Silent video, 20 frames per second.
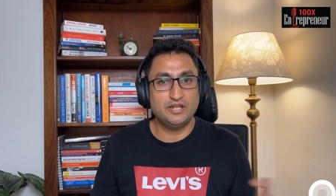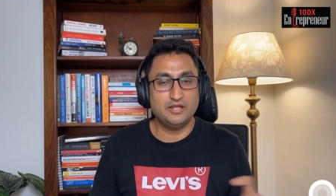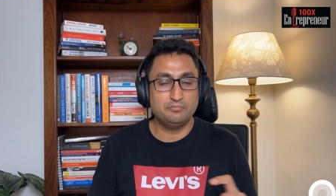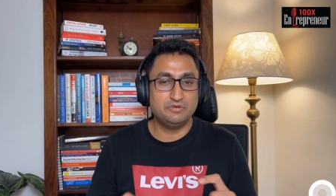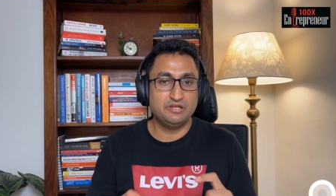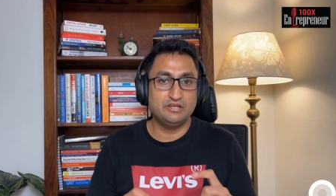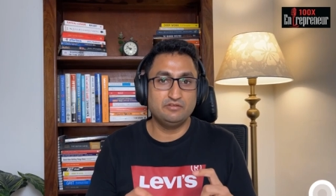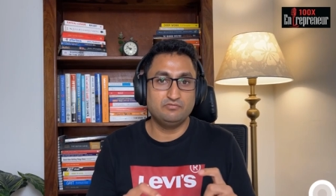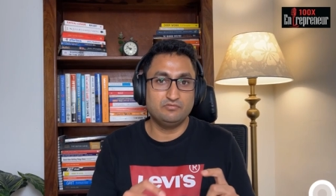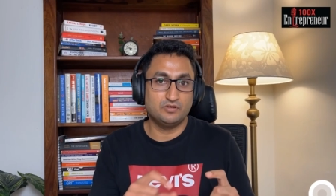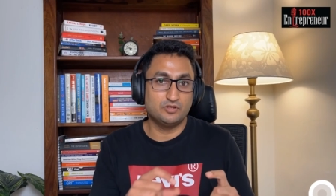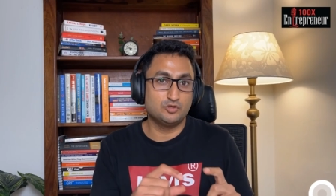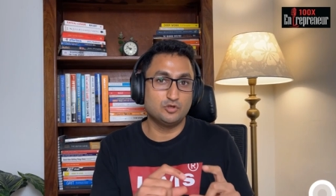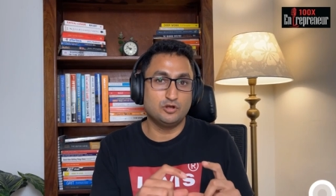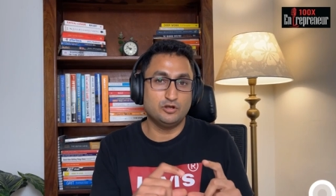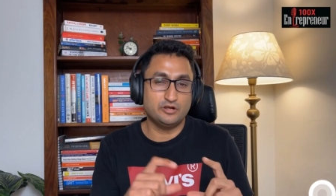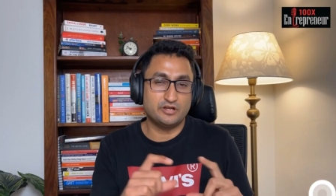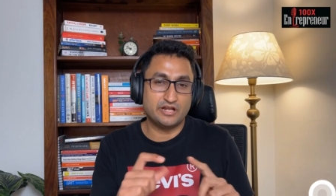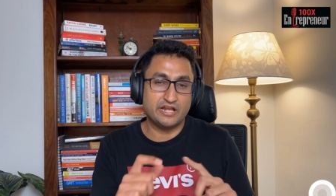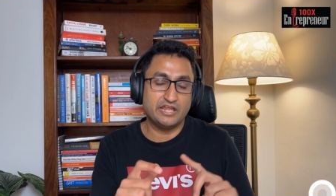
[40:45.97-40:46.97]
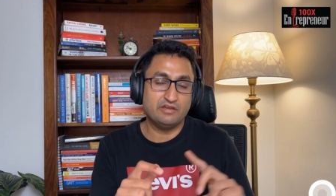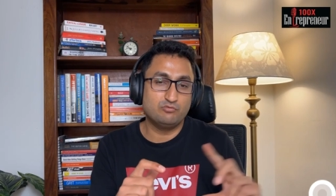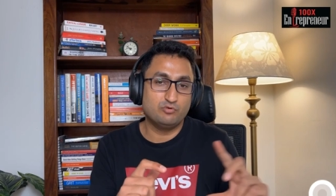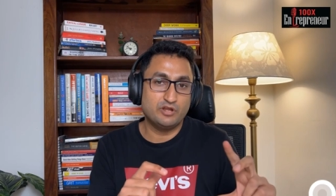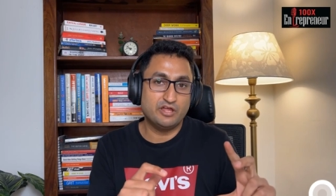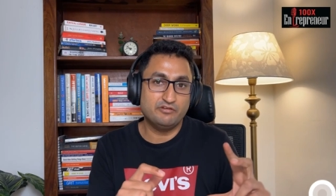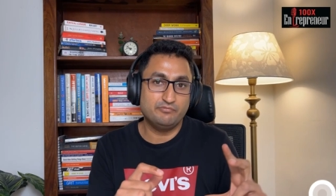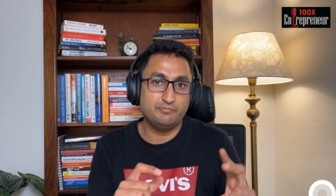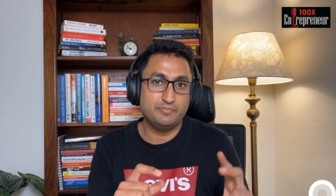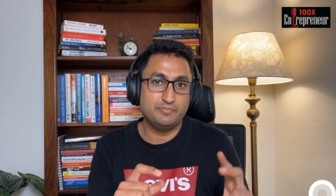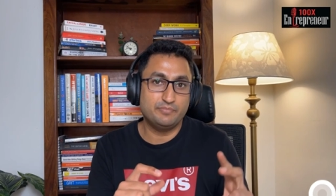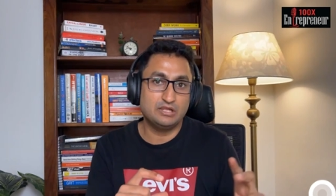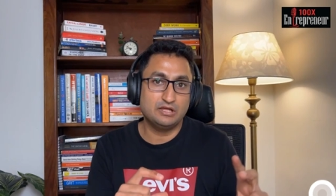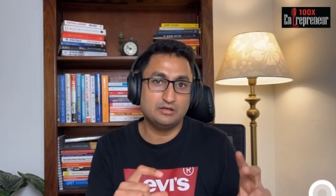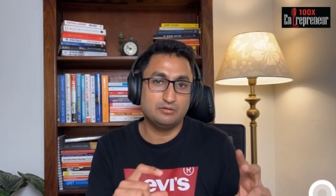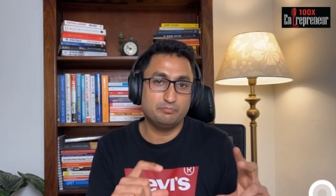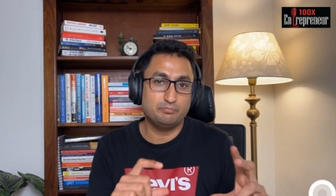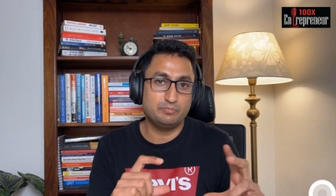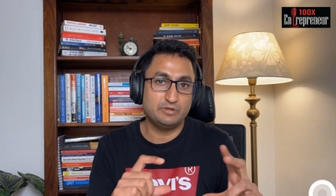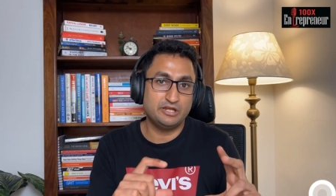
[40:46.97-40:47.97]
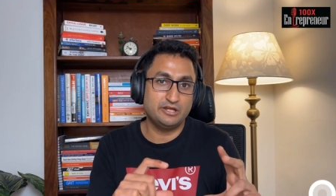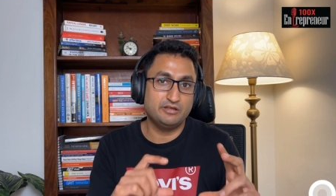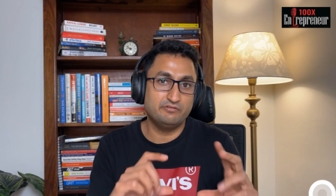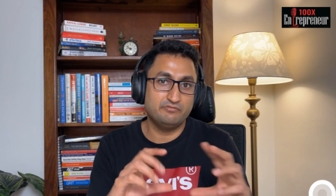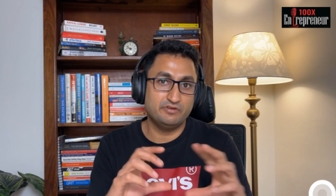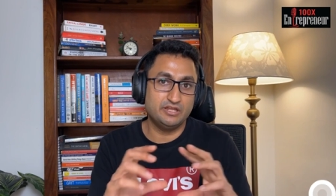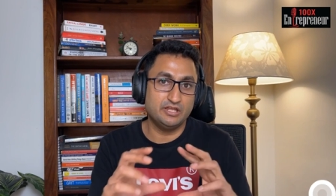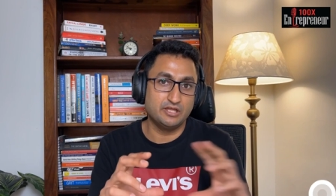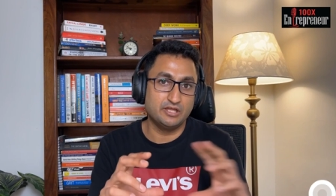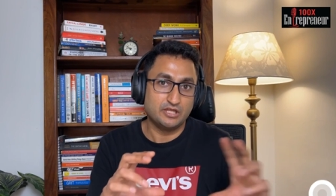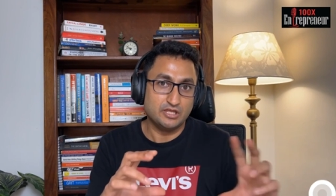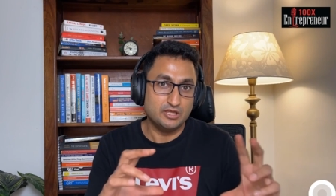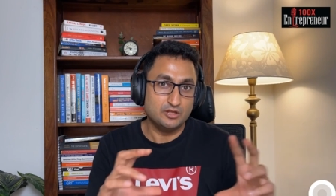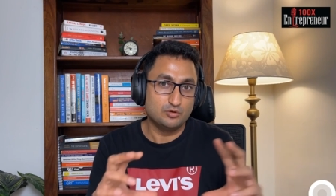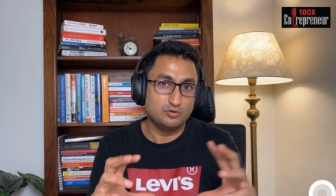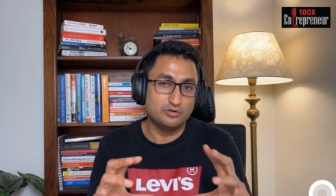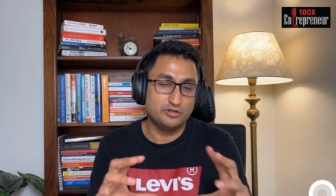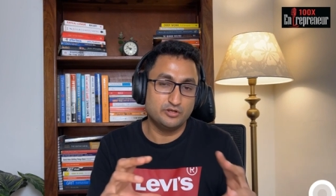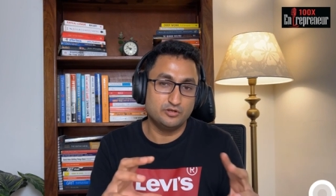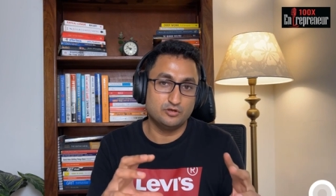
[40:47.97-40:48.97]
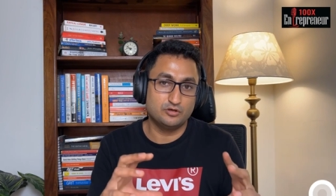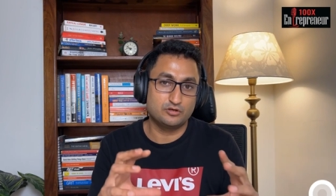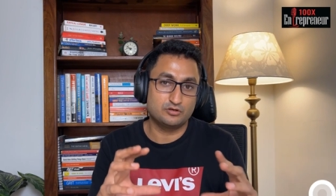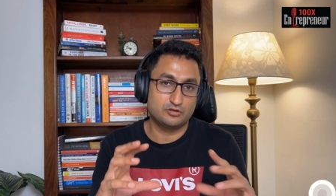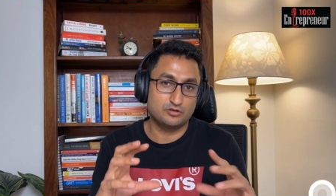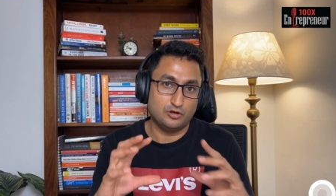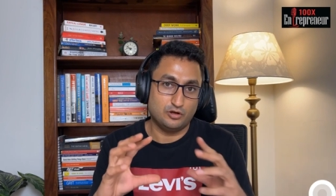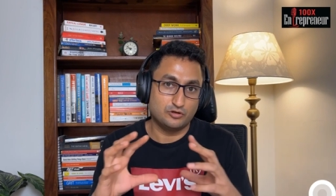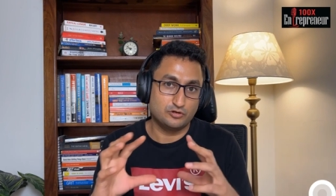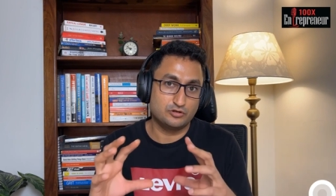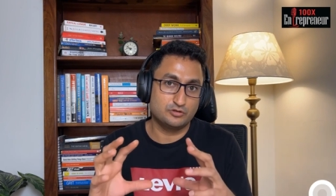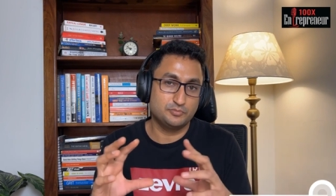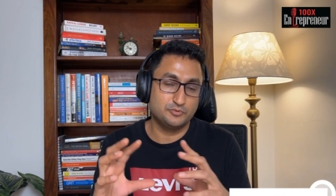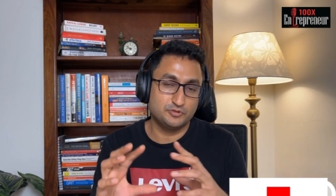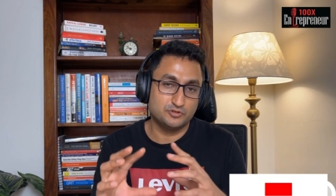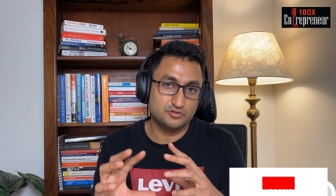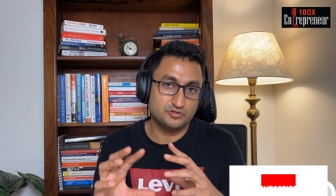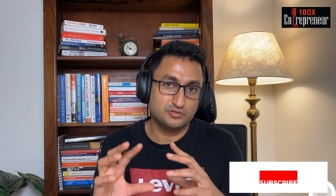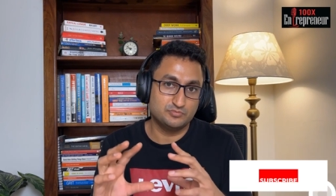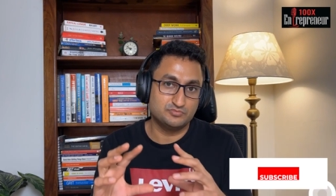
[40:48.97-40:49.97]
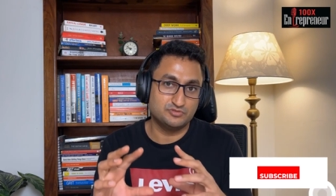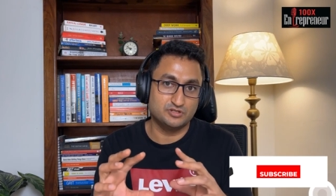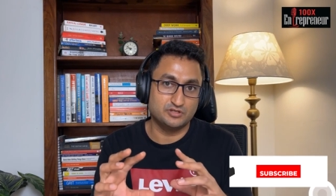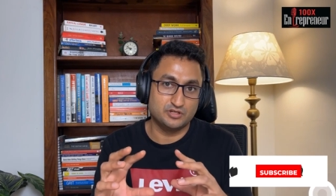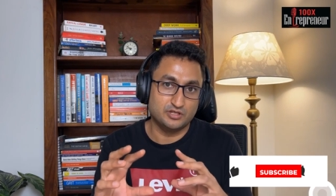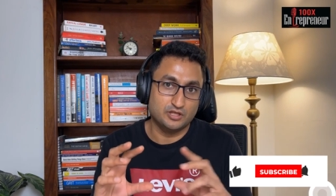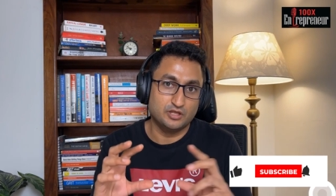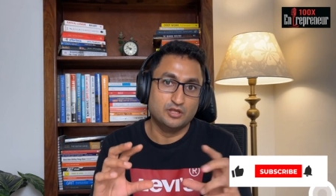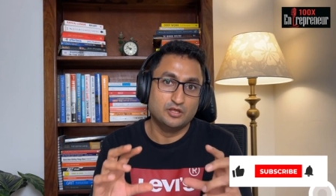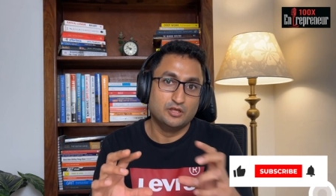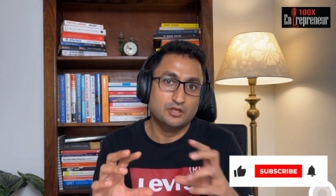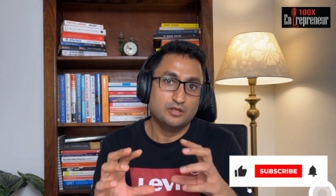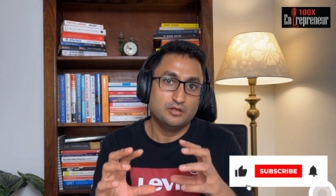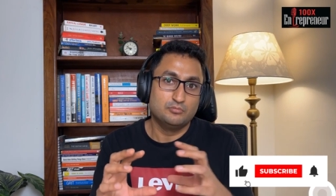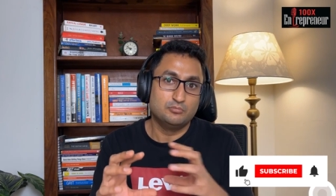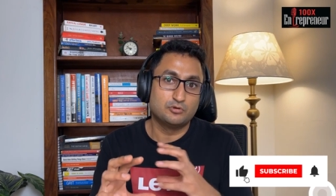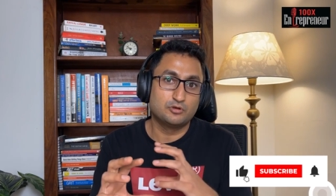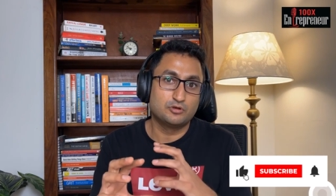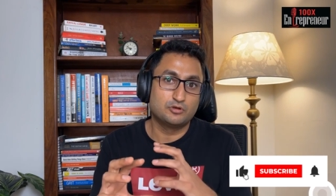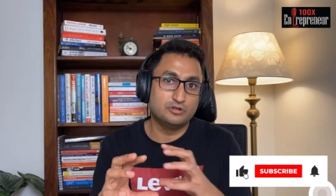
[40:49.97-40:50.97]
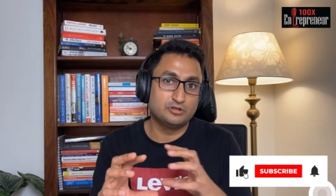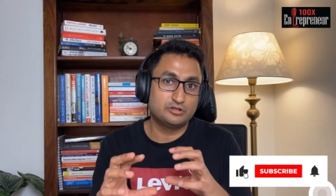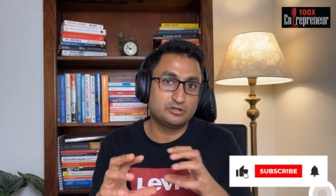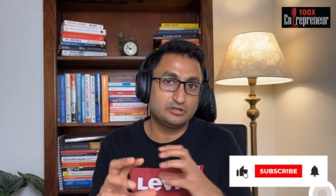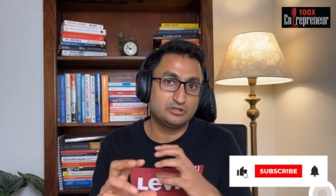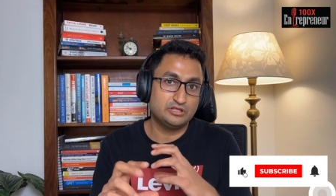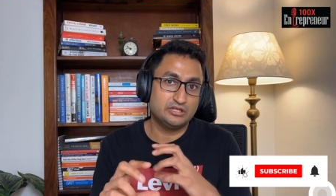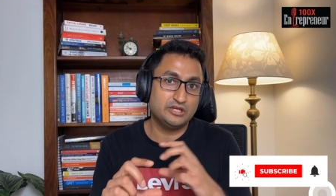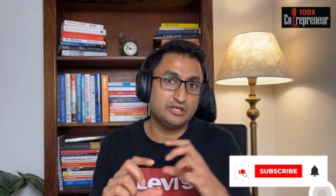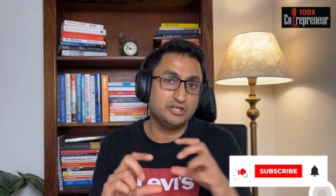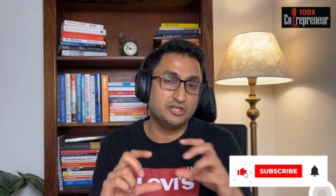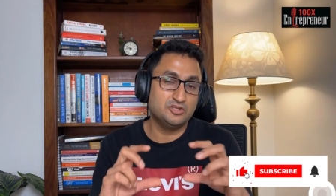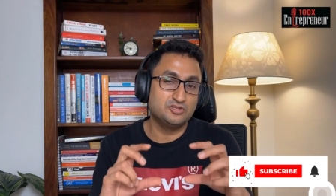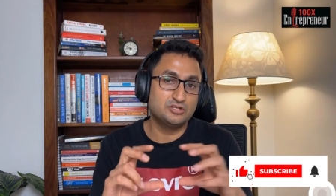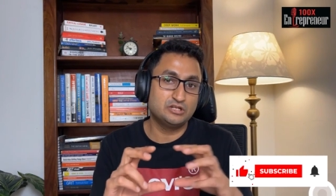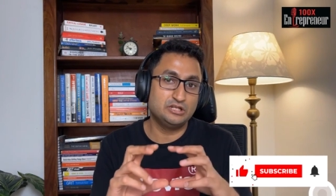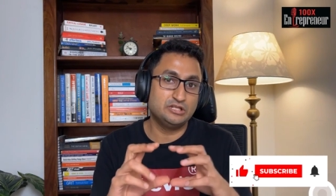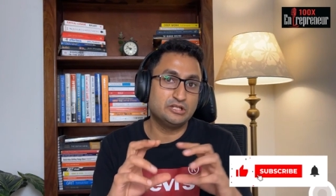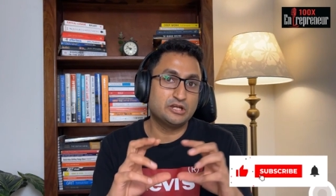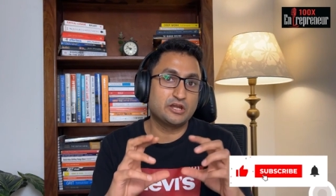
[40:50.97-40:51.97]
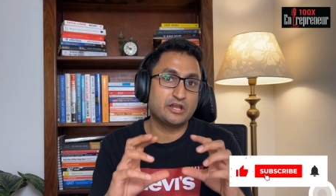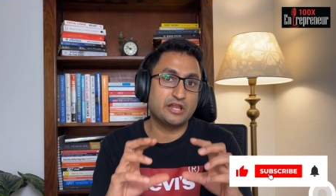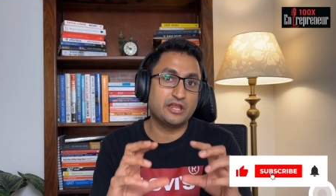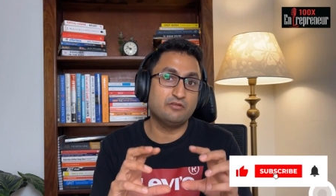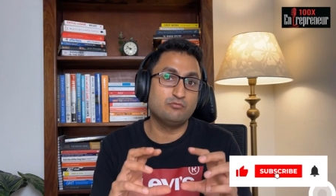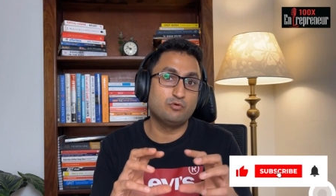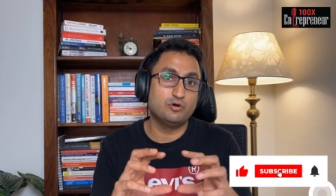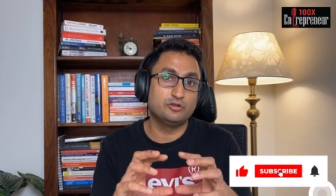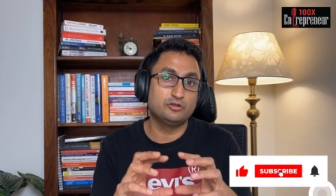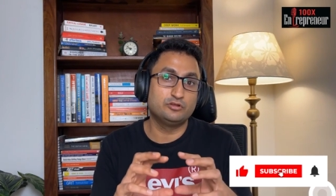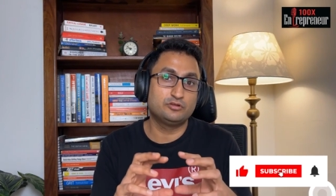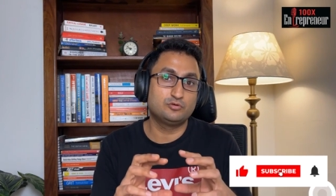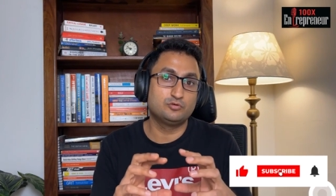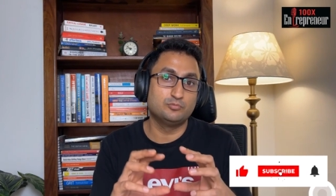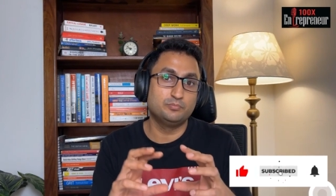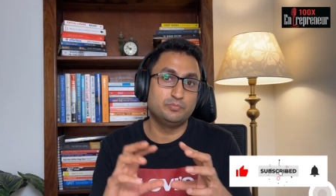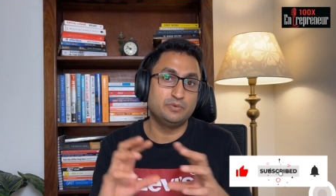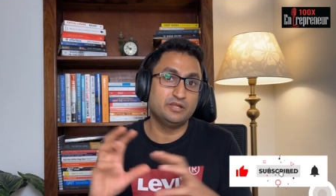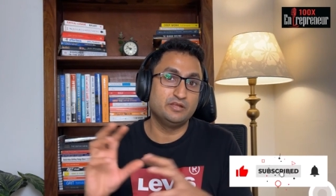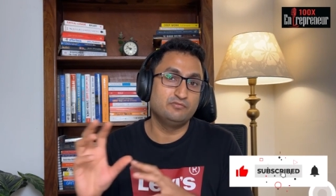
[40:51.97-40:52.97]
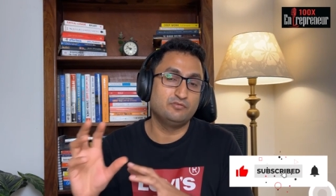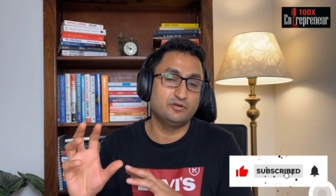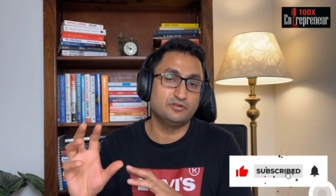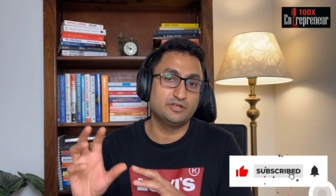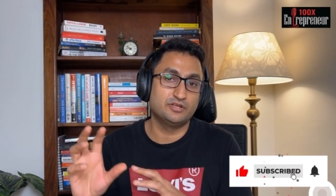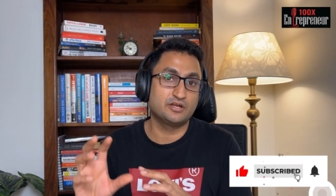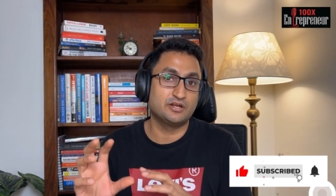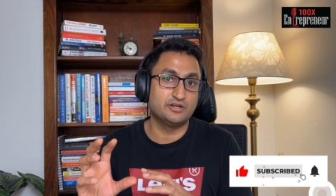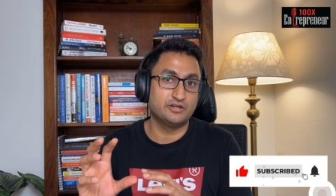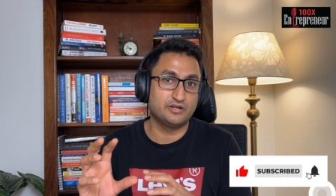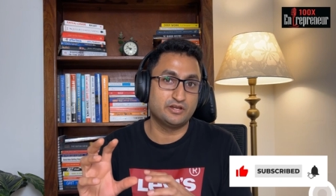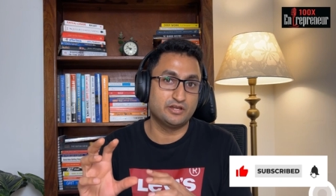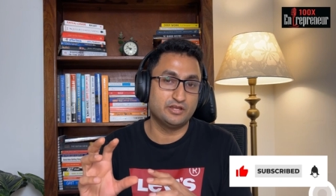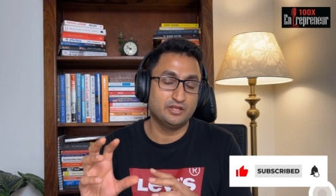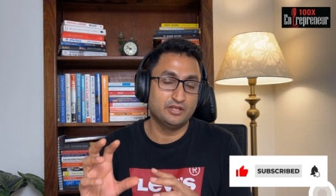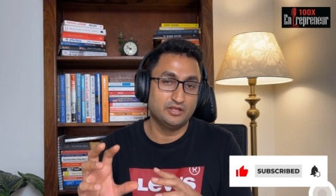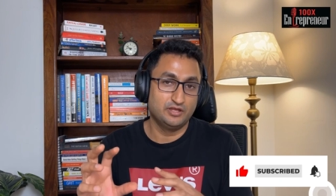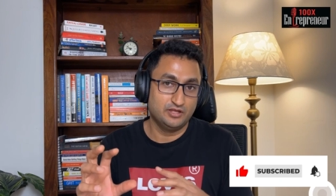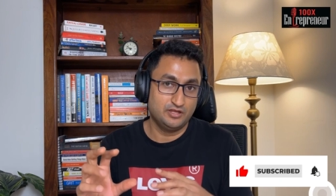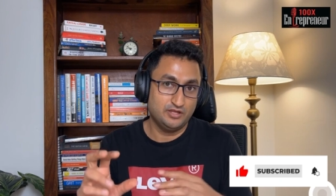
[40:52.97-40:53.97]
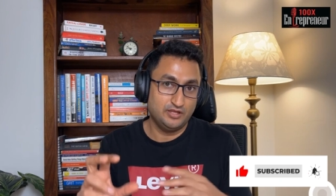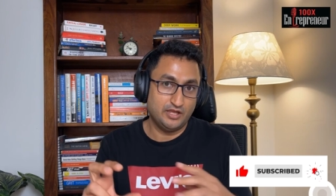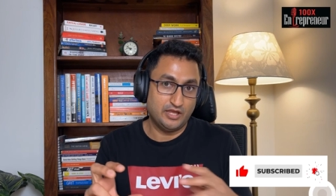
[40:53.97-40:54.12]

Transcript: And I believe your drive would have played a very key role in your entrepreneurship journey, because initially the drive was to play for the country.